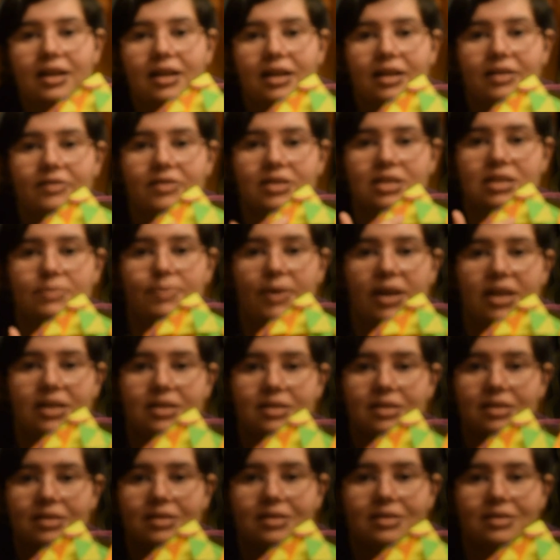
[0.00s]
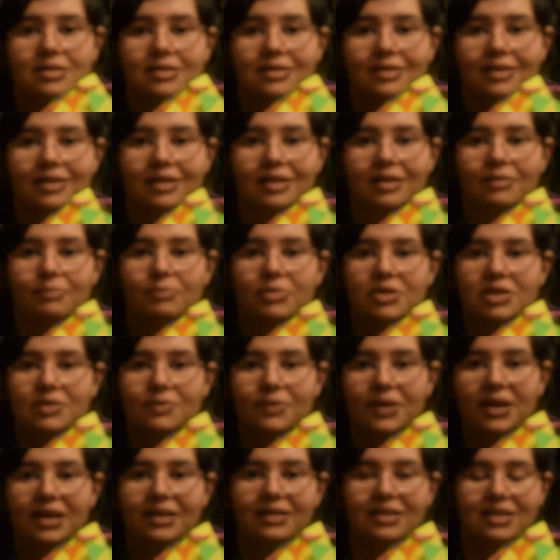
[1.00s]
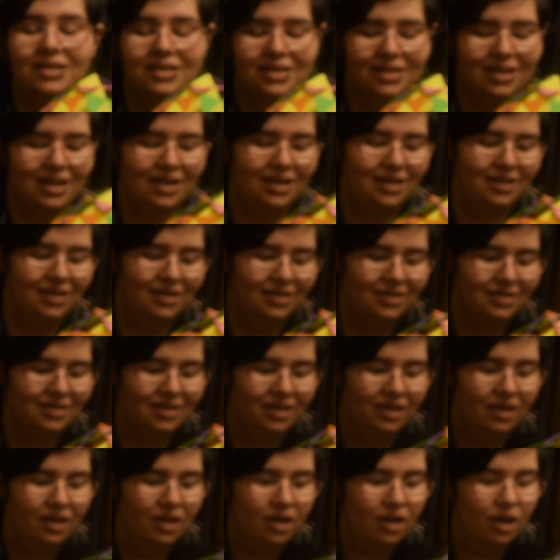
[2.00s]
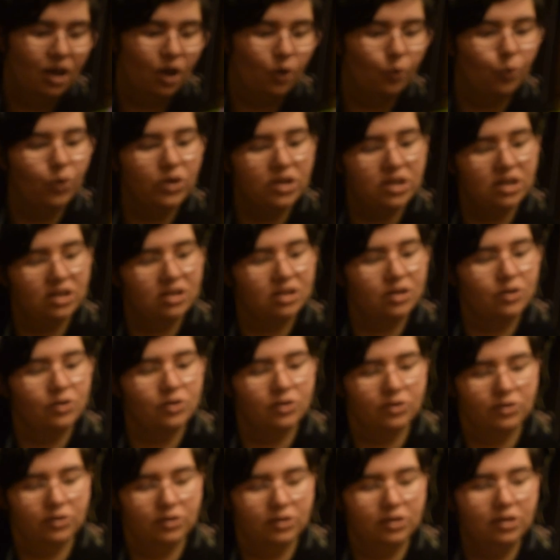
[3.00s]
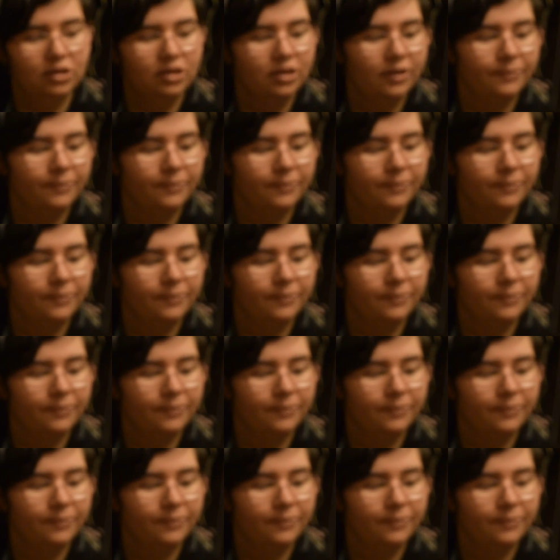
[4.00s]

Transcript: in the spaces between the stars, which is cool.